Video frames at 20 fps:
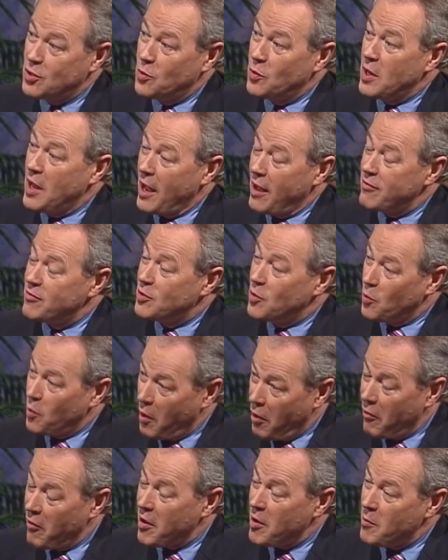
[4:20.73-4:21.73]
Do we have to
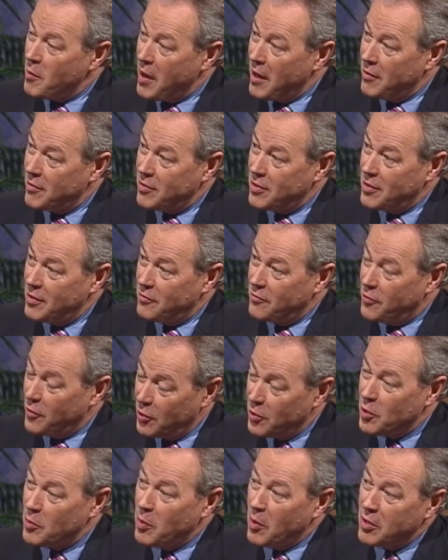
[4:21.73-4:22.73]
worry about the
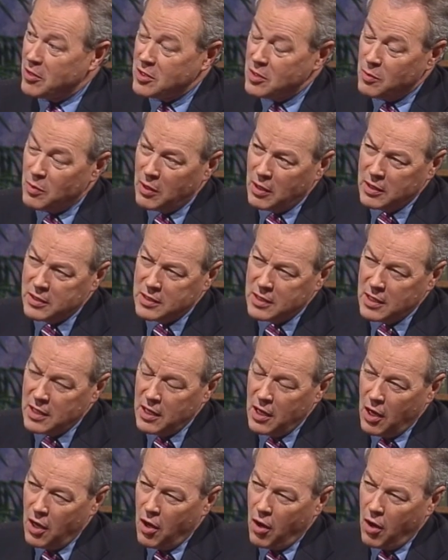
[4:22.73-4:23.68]
further possibility